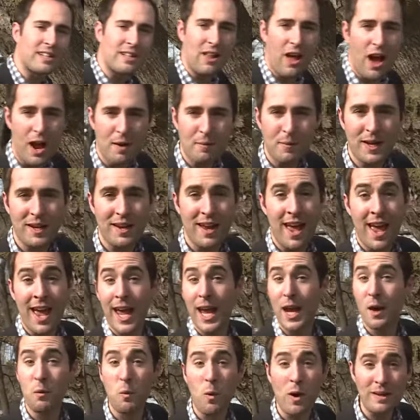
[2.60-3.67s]
climb, but
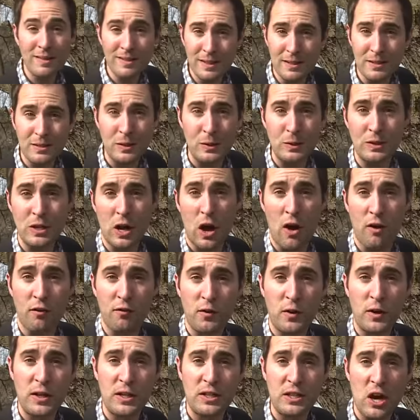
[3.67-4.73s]
it wasn't too tall
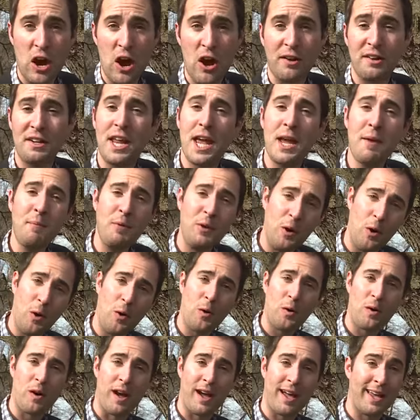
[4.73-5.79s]
for a dog named
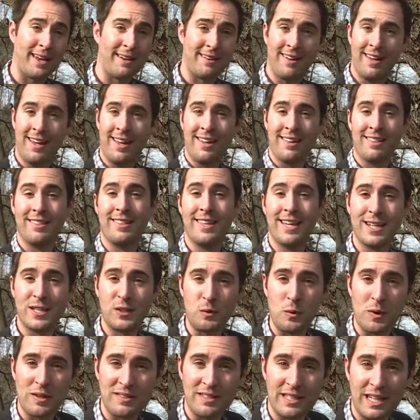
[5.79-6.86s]
Cora, and
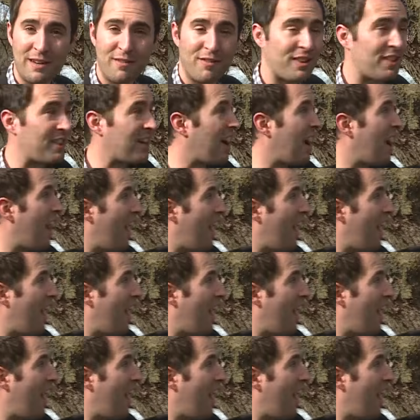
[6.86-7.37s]
this wasn't even the